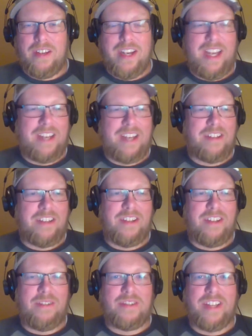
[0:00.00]
ahead to the
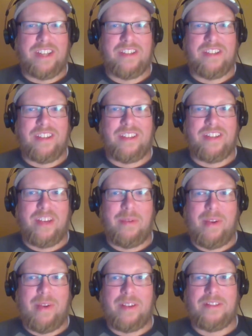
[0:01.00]
news section, it looks
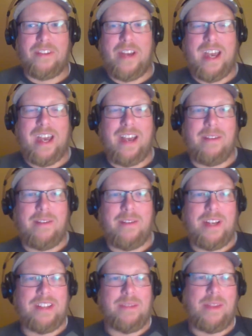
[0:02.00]
like we also
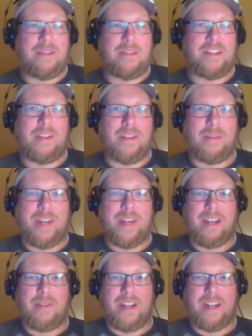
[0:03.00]
have some other stuff coming
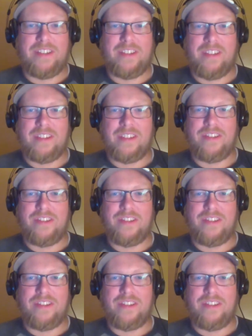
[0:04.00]
out of Austin.